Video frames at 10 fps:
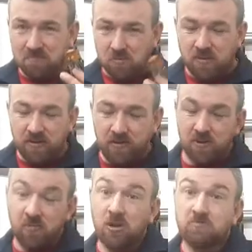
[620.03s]
But my
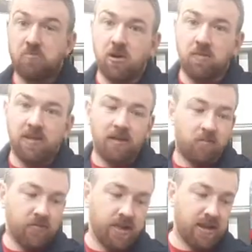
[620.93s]
favourite of all is probably
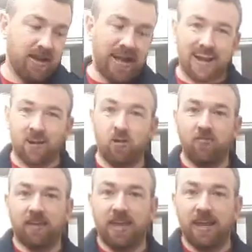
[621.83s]
that one there, and I
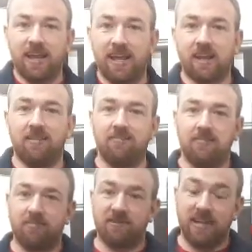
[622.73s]
love the Kelly kettle
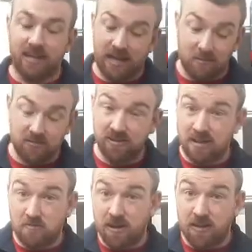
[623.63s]
for standing camp. So
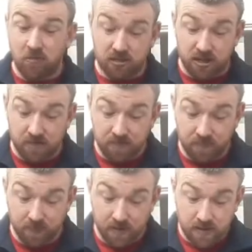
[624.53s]
they're pretty much
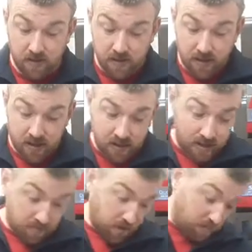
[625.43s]

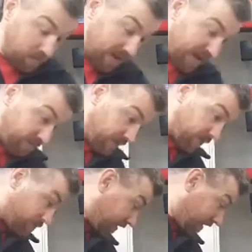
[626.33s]
probably my
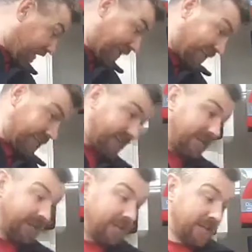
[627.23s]
favourite bits of kit.
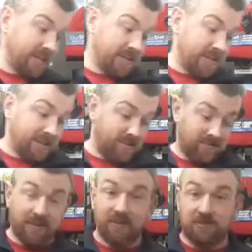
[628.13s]
And
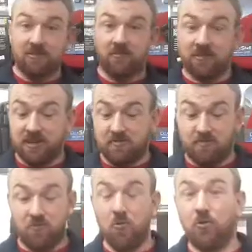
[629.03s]
that's just obviously you're
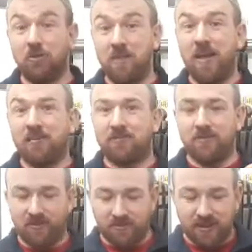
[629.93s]
holding your mess
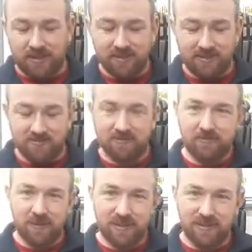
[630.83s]
for your Transie, so
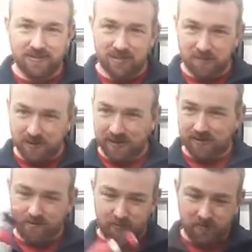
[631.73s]
it's quite a considerable
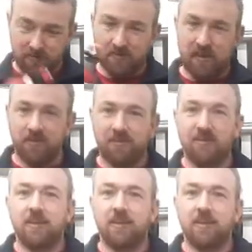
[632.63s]
kit if you're using mess.